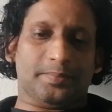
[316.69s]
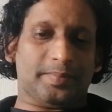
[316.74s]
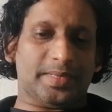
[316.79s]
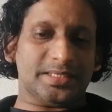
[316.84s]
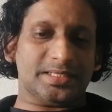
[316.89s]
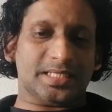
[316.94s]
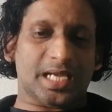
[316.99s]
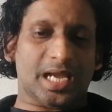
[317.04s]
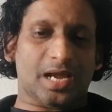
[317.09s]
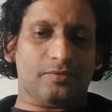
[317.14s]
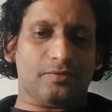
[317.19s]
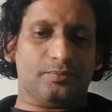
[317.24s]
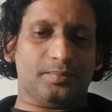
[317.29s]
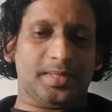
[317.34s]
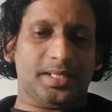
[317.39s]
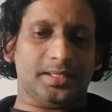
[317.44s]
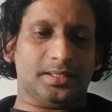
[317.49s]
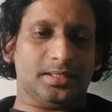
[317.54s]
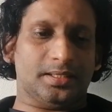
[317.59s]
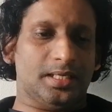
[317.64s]
must have
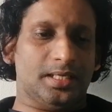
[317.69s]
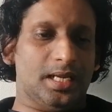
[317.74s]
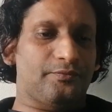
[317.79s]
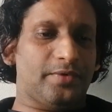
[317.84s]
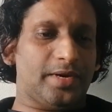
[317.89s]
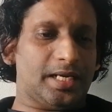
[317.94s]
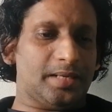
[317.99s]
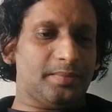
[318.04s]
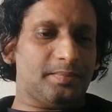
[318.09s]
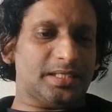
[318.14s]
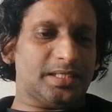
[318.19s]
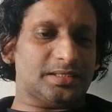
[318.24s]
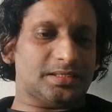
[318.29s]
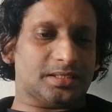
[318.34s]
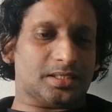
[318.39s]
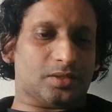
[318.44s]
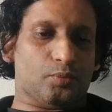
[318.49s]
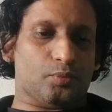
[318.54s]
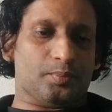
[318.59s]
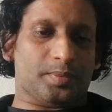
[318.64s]
been very
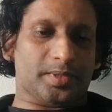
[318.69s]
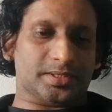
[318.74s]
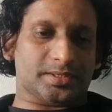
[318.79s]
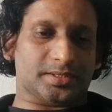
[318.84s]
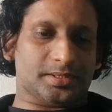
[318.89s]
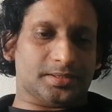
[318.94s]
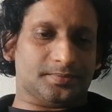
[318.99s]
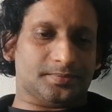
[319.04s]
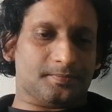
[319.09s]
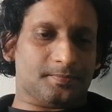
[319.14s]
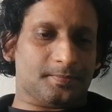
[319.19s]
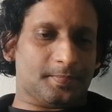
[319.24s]
much compressed.